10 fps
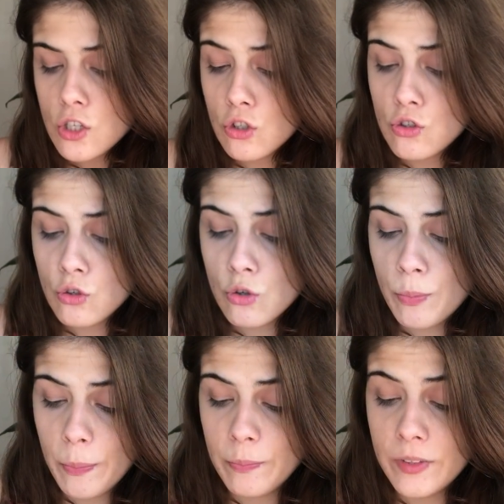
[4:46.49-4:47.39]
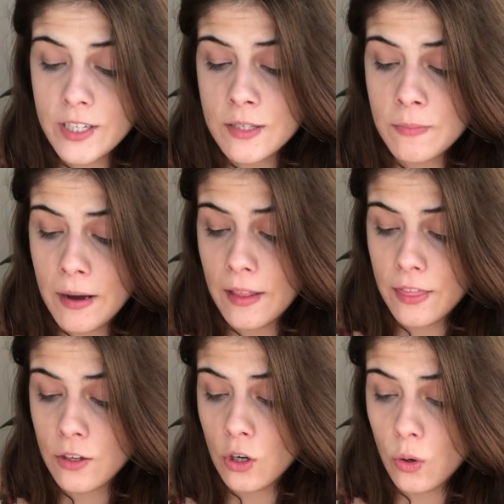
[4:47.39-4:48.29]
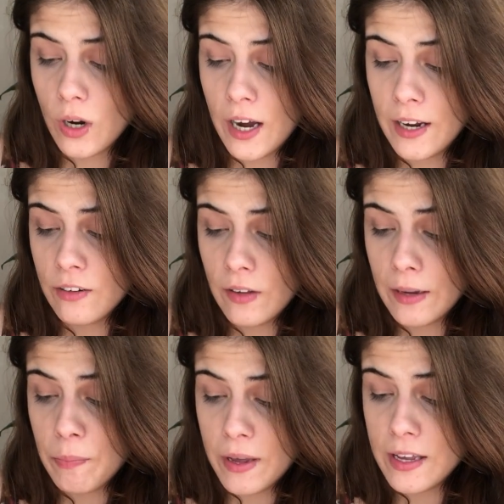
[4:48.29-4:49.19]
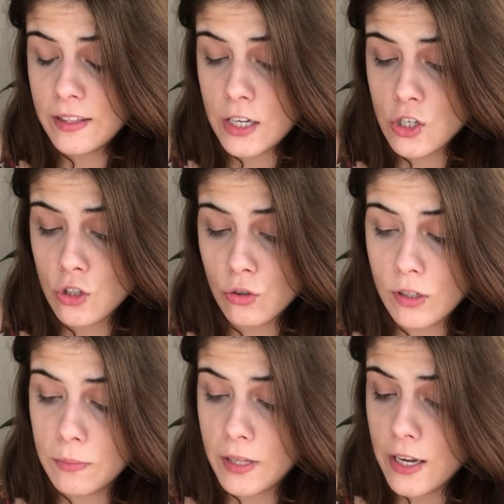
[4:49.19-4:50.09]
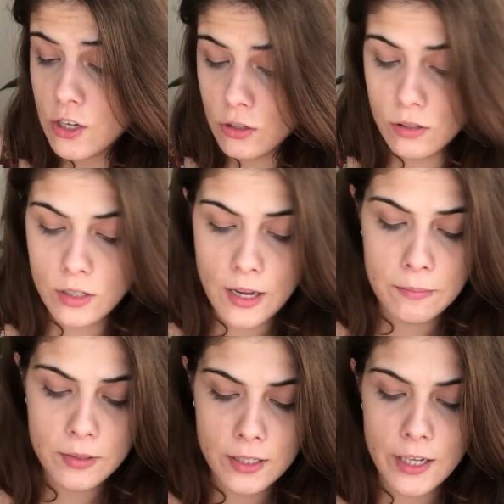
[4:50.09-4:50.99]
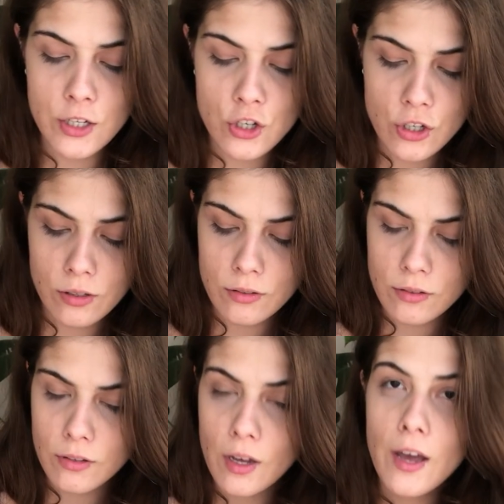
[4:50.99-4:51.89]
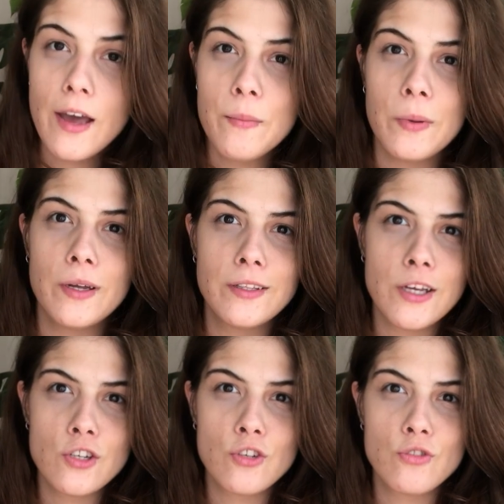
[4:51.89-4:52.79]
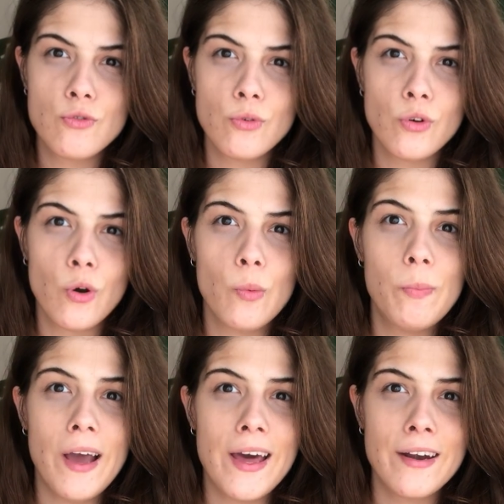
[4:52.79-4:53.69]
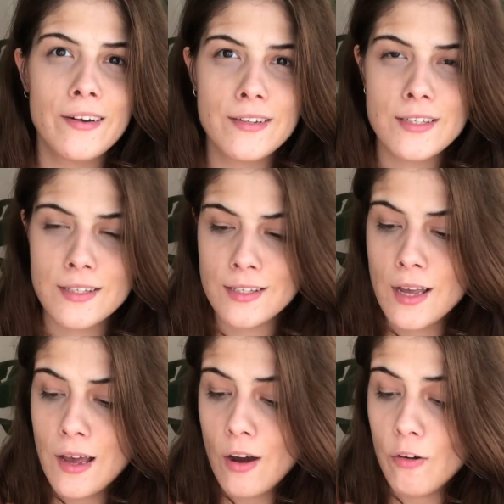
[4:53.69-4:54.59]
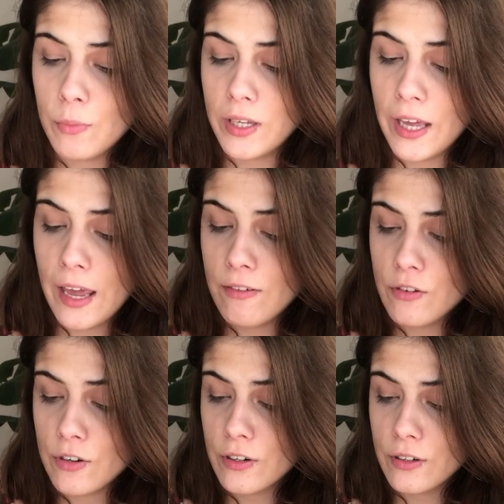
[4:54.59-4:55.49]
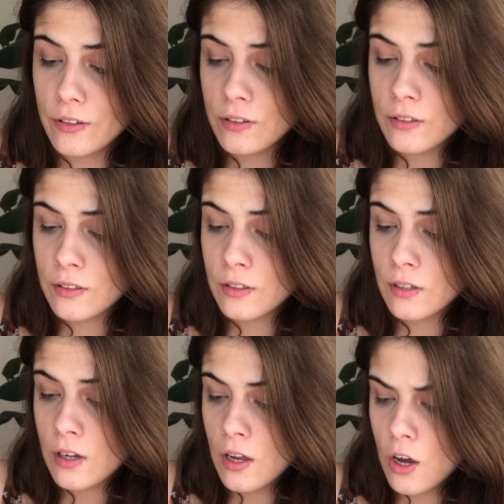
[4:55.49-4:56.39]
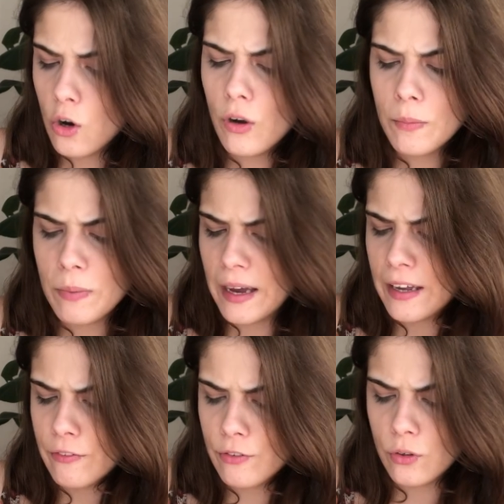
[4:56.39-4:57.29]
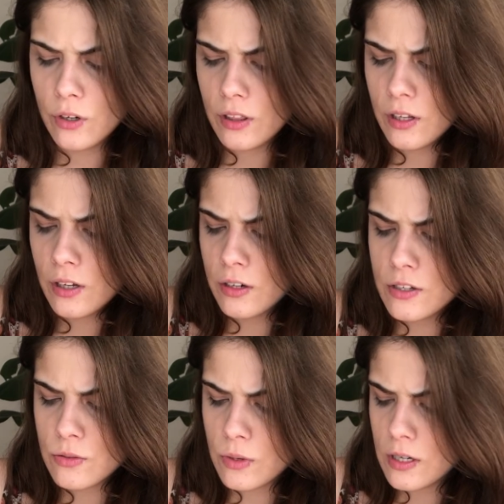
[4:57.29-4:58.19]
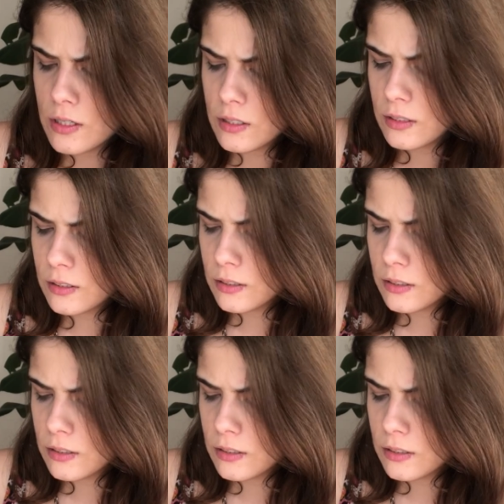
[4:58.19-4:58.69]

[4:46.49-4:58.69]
So do this month, you know, kind of like pay attention to the temptations, pay attention to, you know, patterns of behavior. Going back and forth here as well.